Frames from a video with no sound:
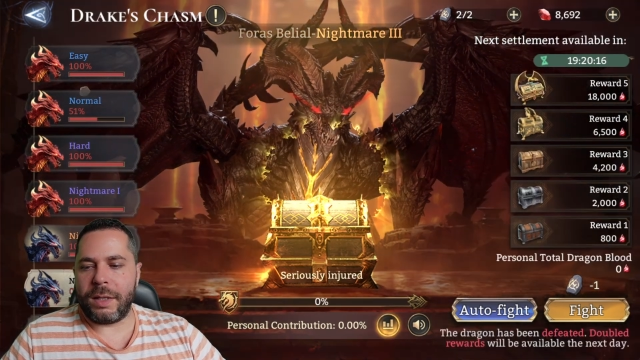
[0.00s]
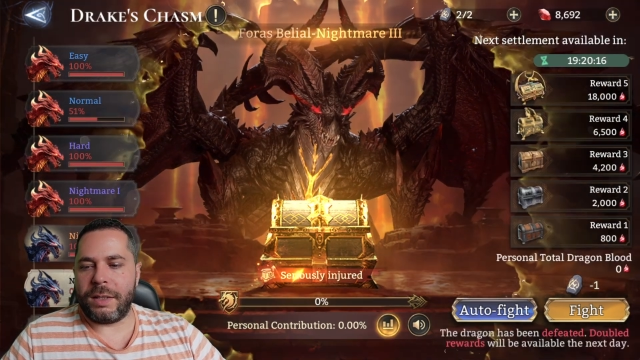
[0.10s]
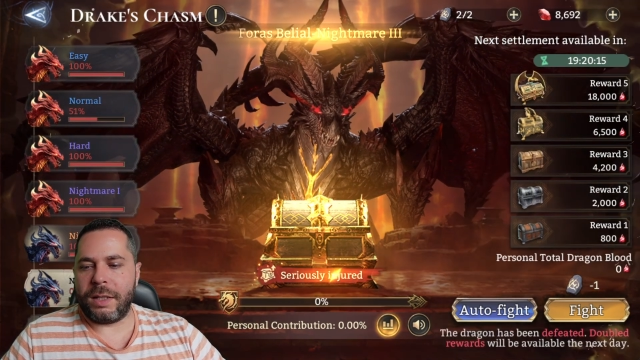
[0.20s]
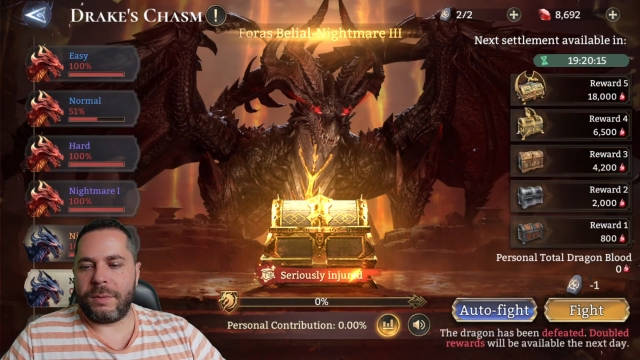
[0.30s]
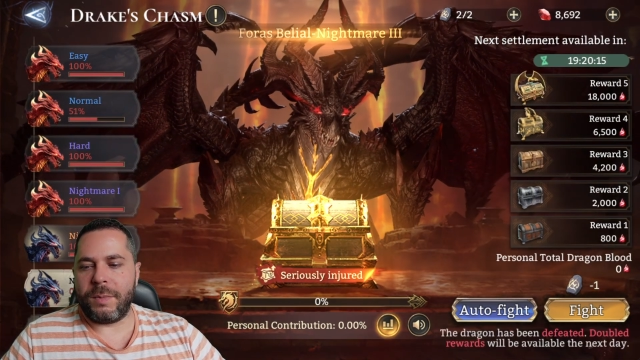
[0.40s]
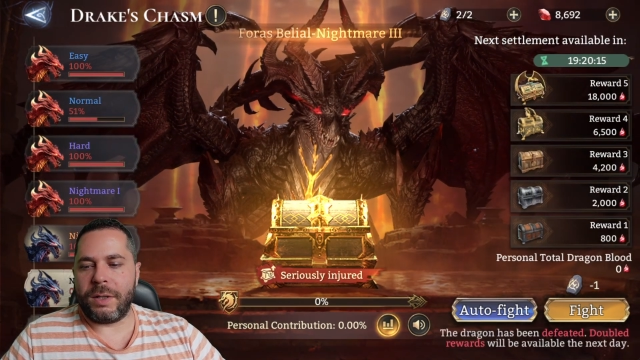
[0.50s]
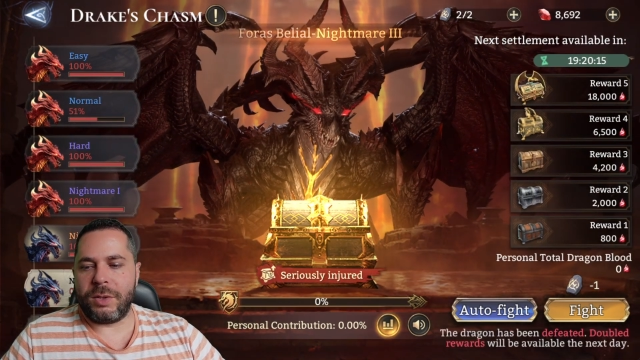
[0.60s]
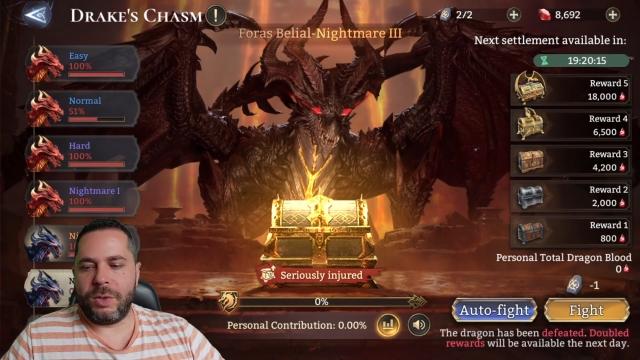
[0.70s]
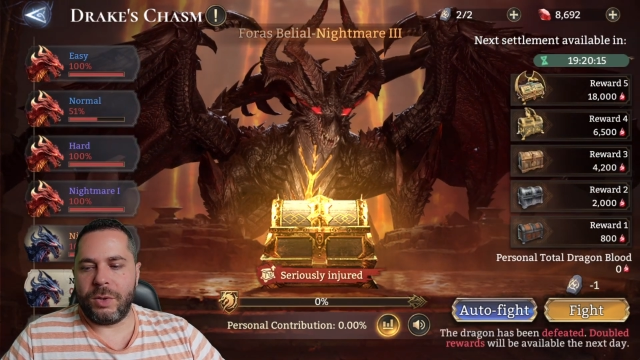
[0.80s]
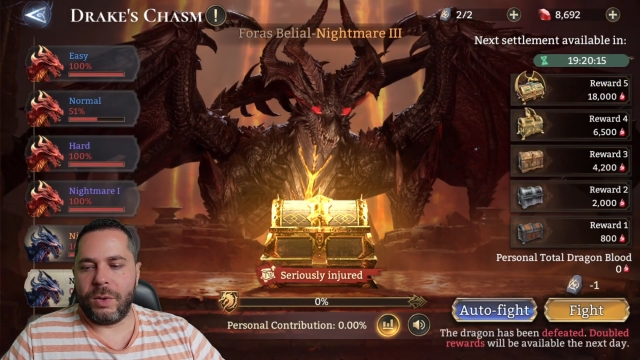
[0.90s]
Nightmare
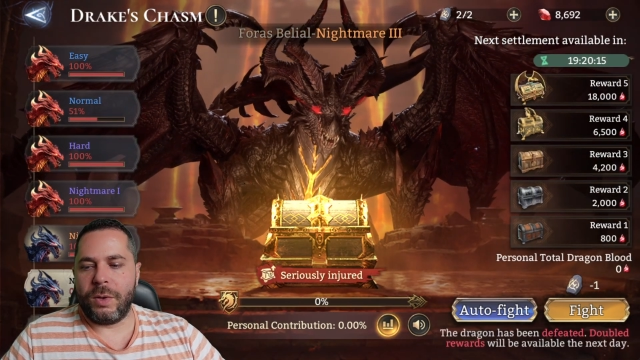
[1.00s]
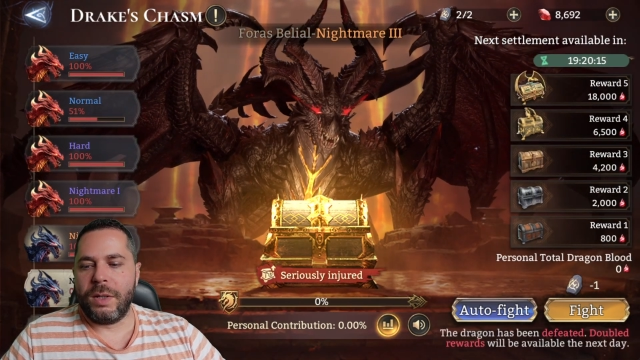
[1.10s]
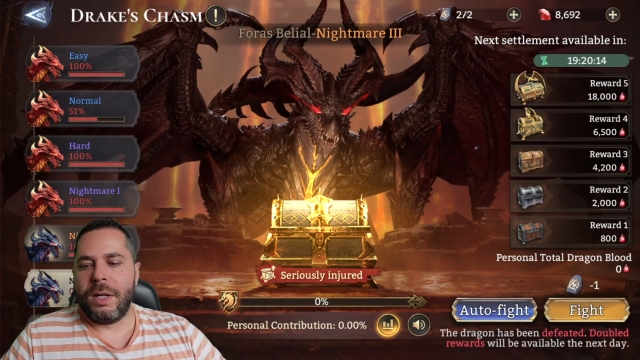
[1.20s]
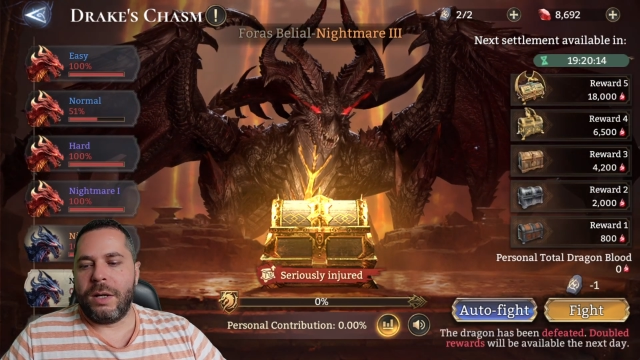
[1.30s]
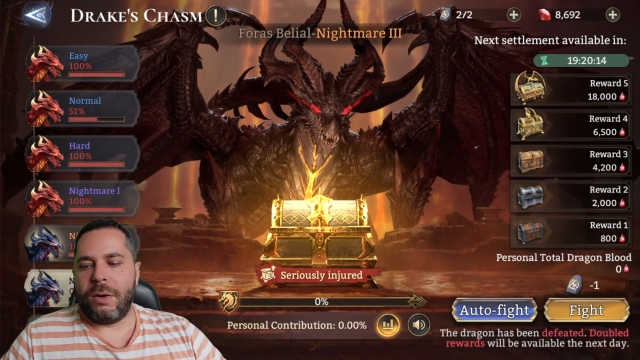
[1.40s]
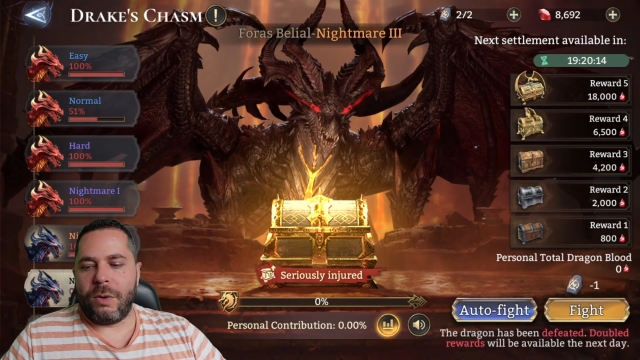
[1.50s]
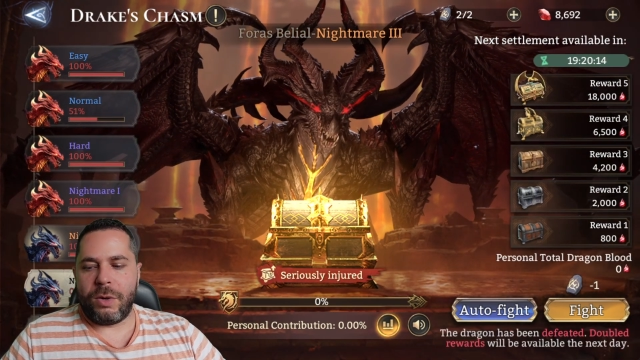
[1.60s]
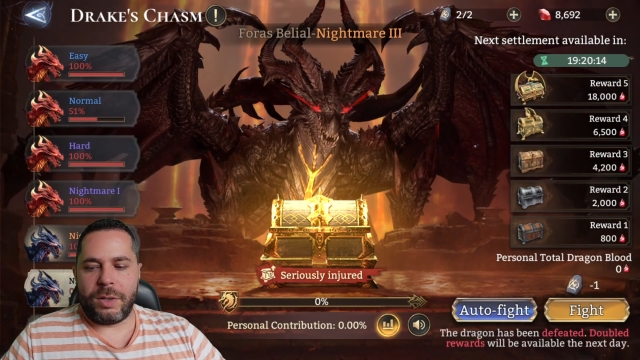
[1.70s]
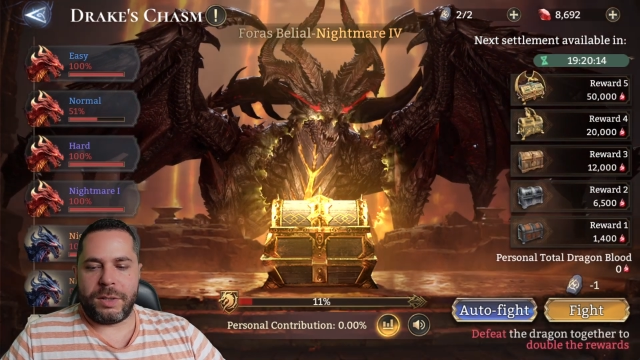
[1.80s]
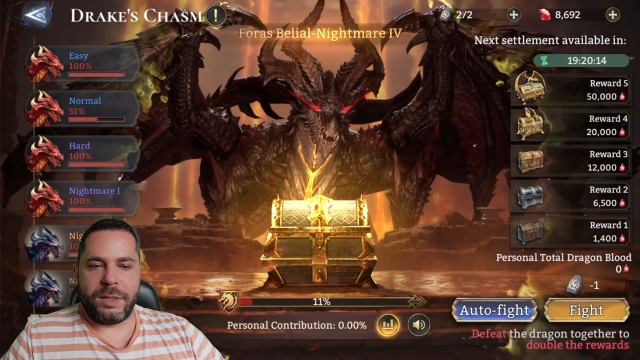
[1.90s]
2,
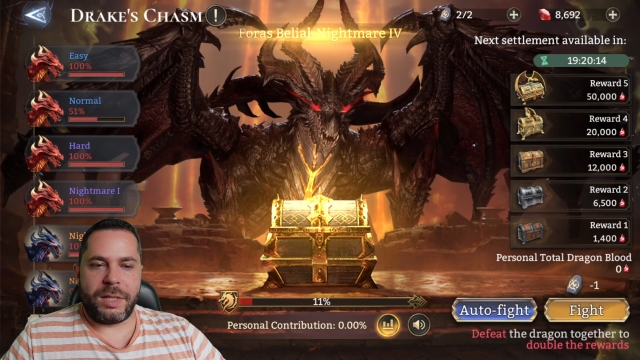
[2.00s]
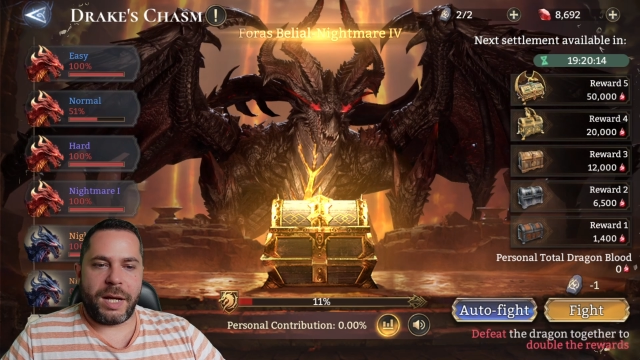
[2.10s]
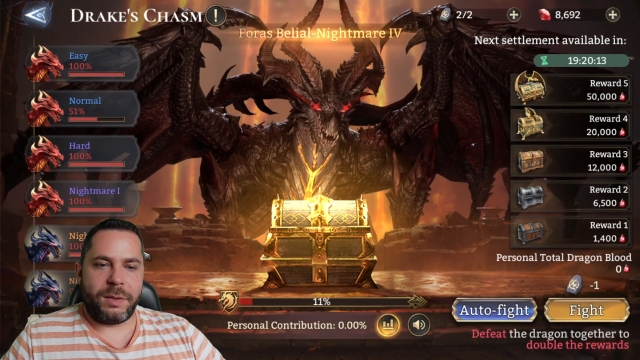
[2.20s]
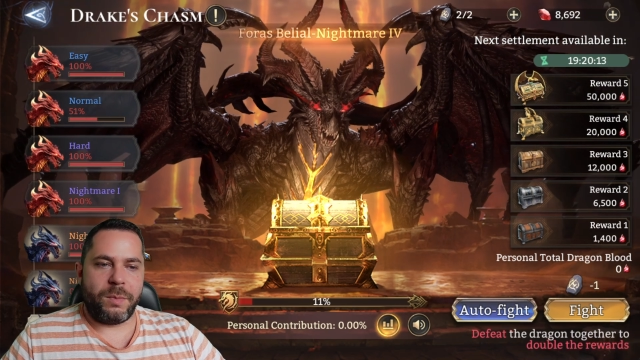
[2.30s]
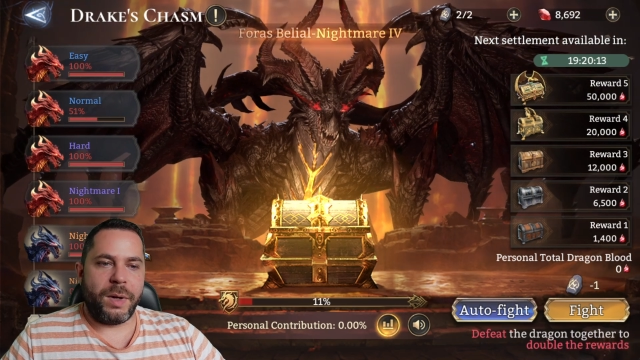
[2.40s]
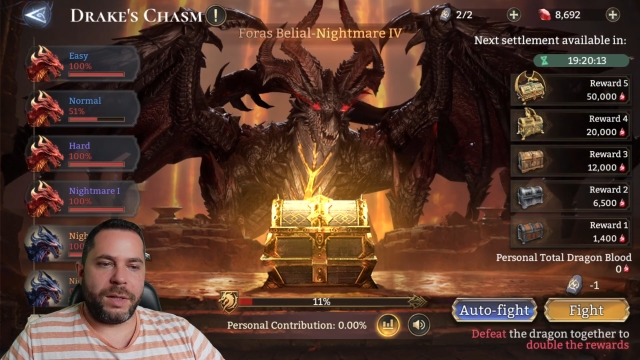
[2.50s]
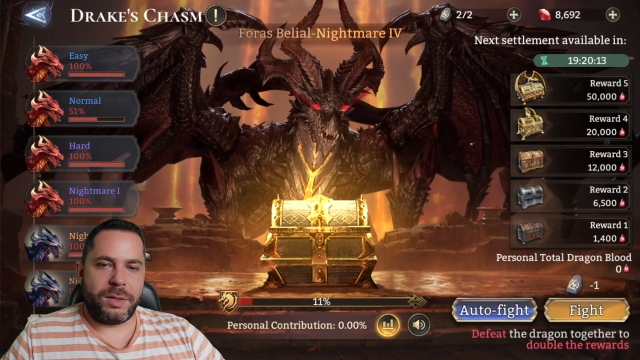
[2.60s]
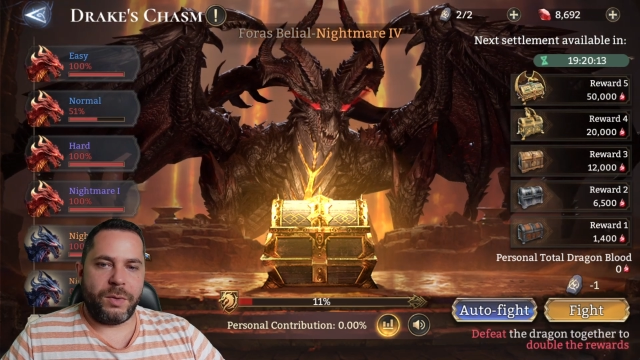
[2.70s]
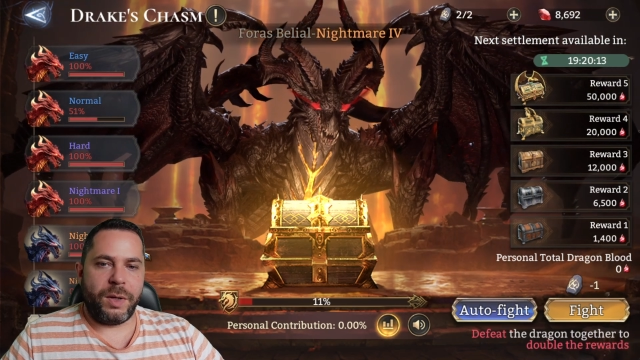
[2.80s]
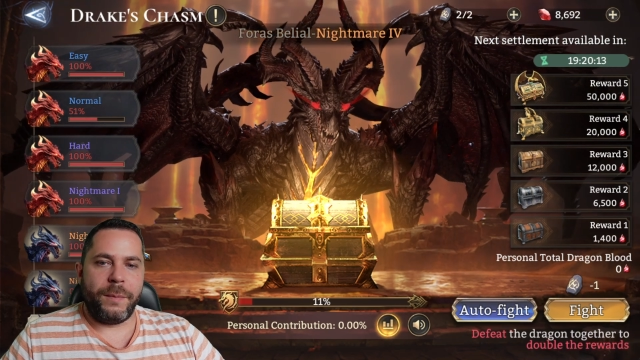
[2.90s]
or Nightmare
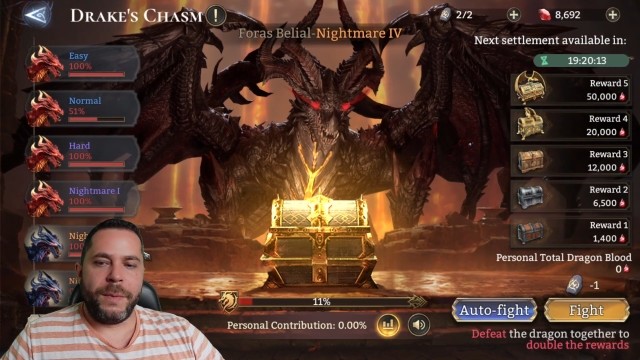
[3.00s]
3.